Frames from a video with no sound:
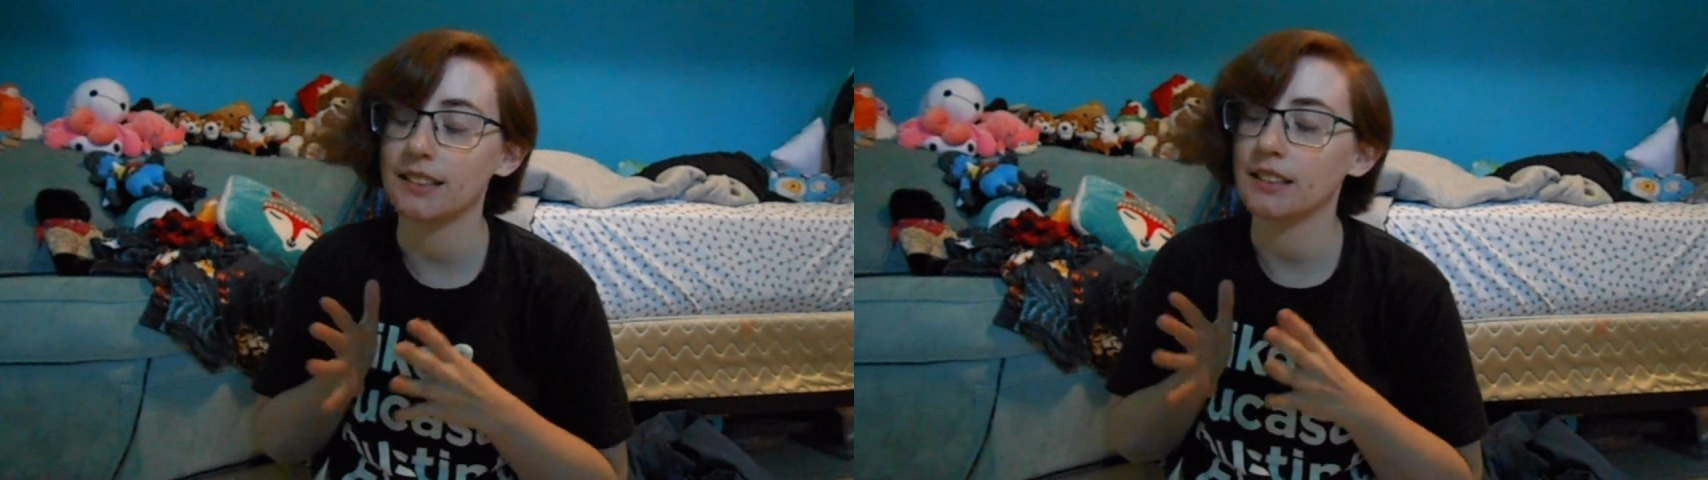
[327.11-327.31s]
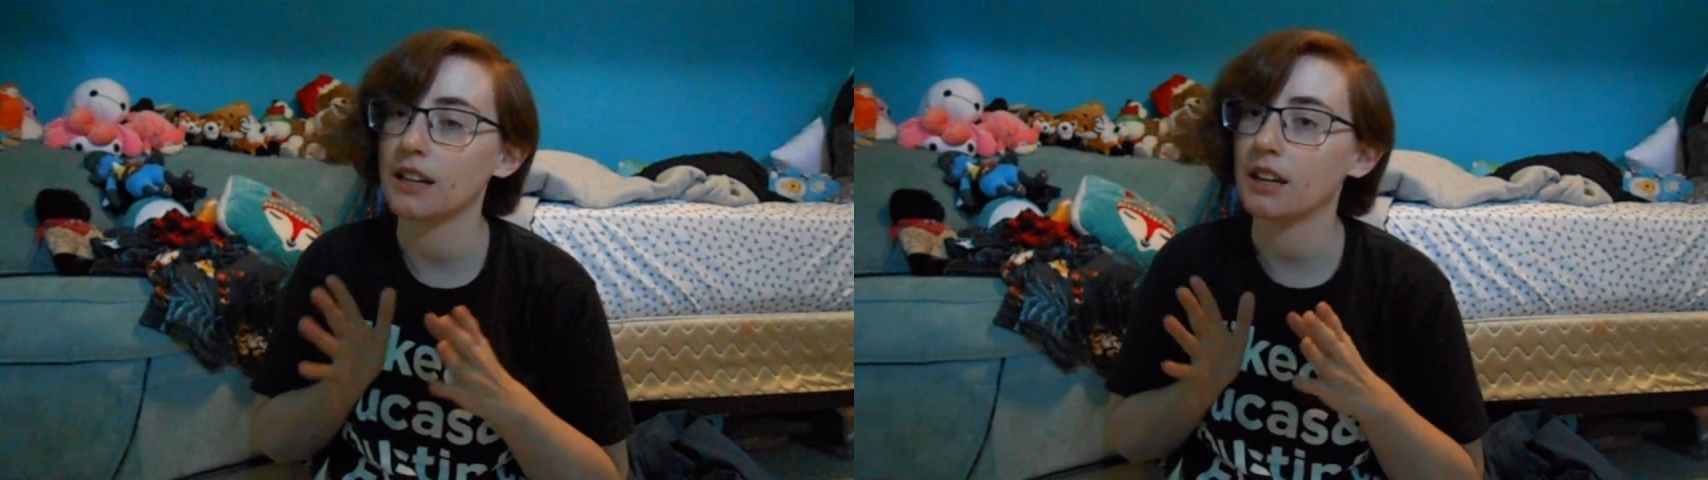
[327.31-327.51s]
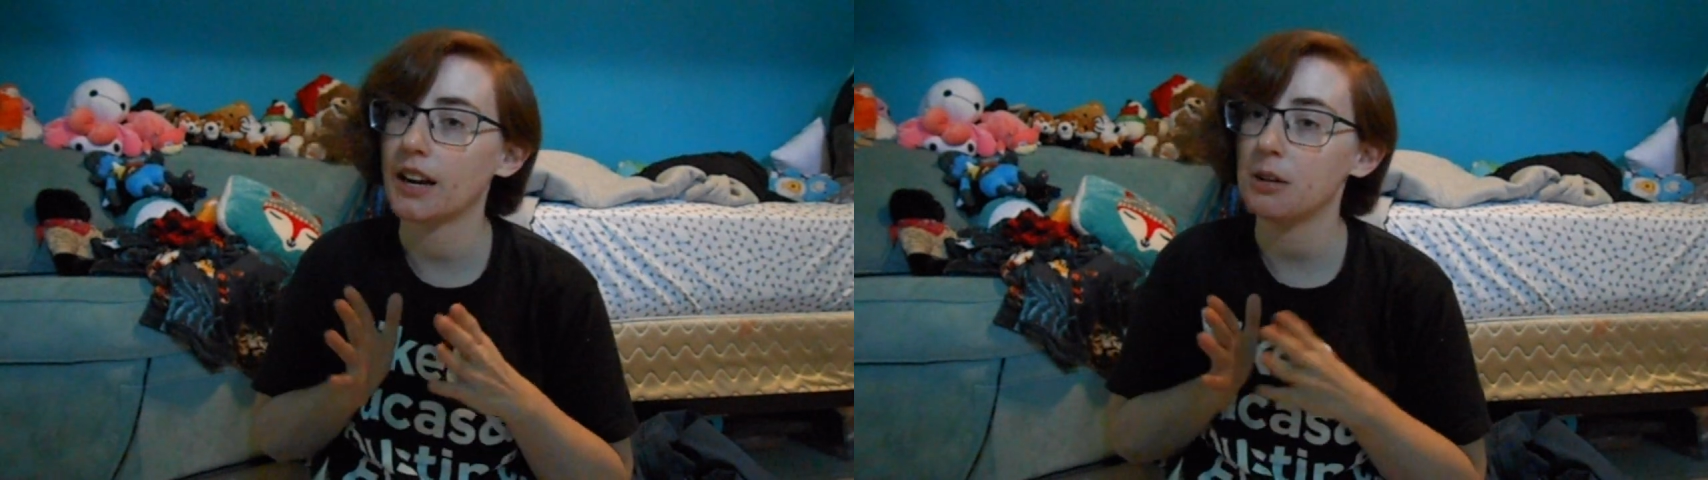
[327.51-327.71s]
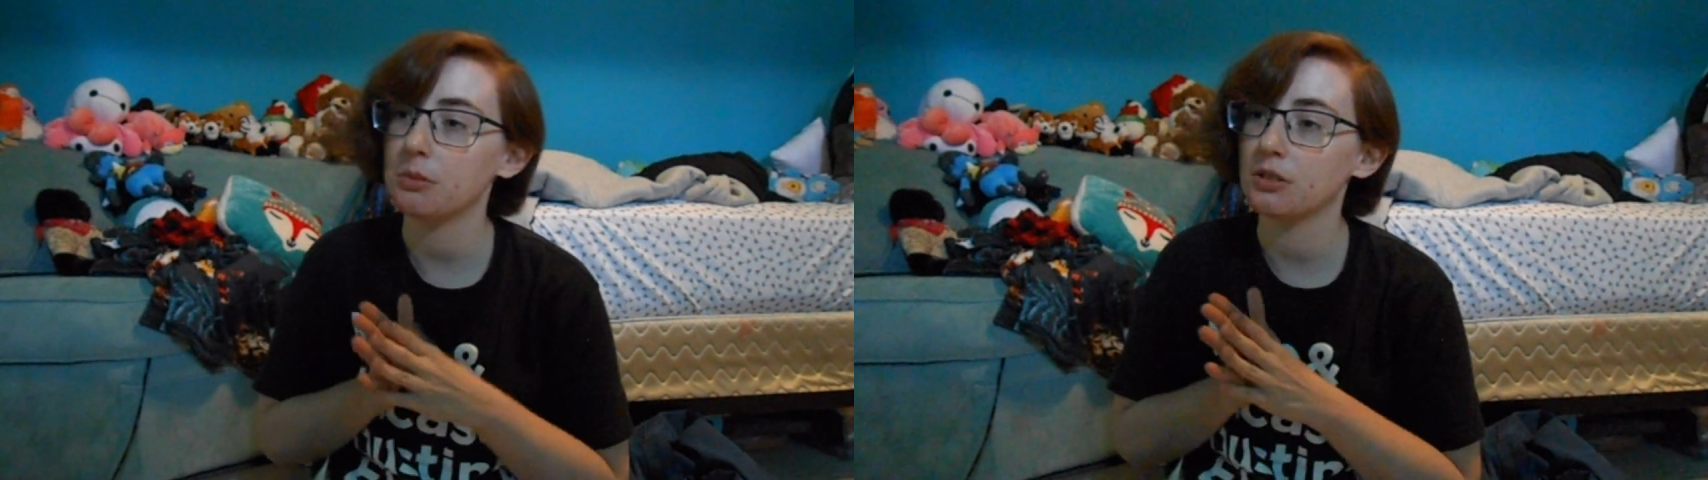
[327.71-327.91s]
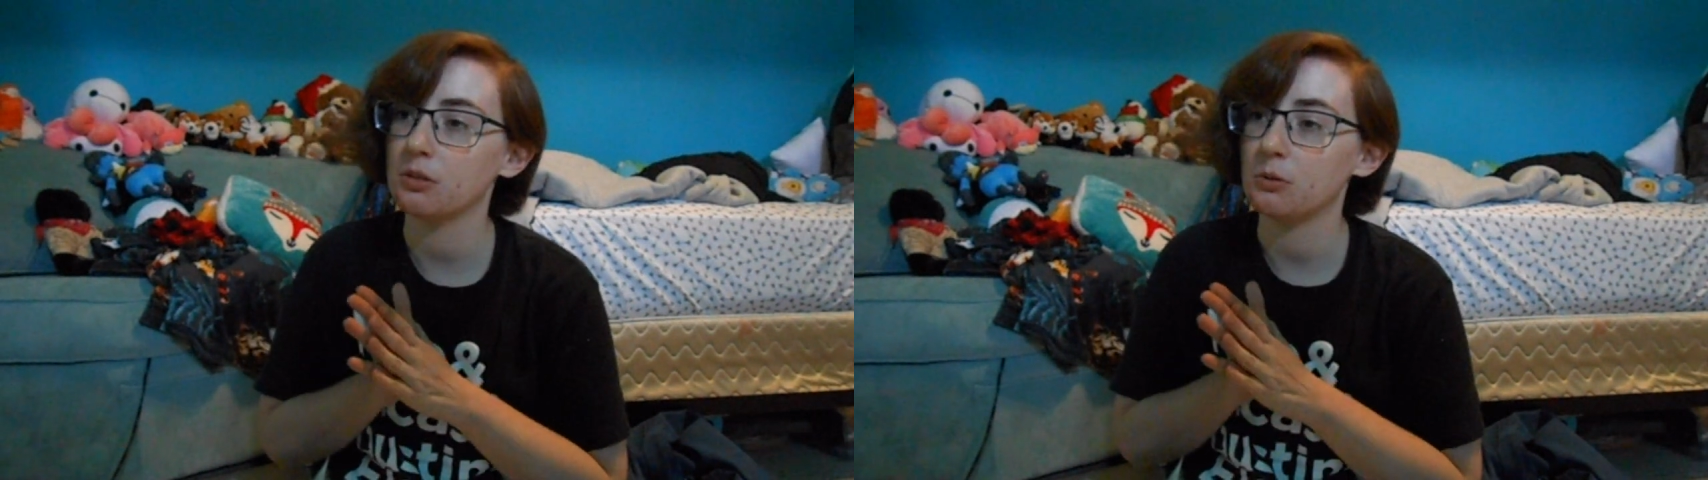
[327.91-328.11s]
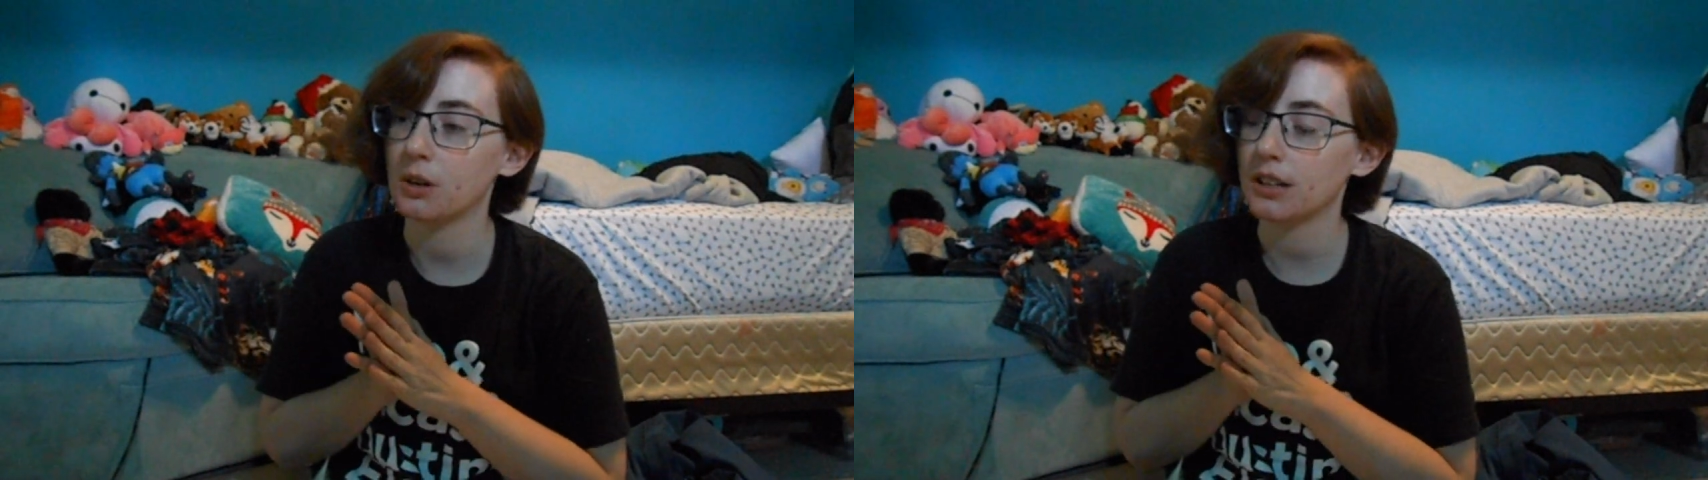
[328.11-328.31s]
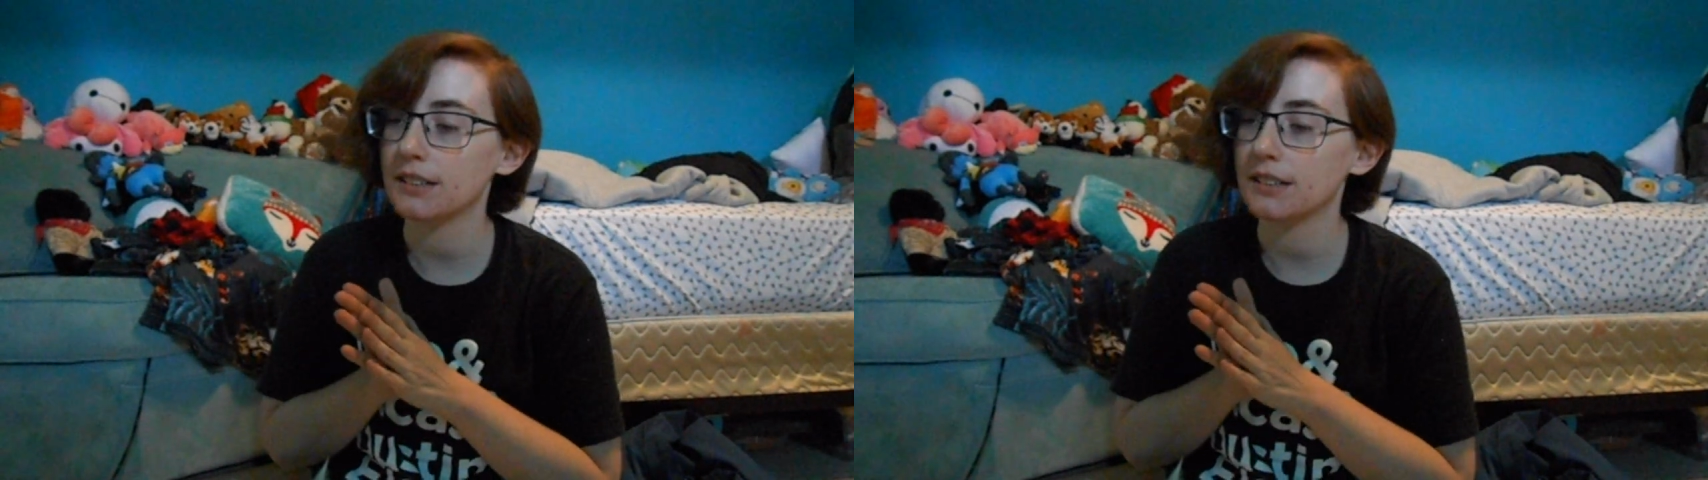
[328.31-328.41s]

and they are able to work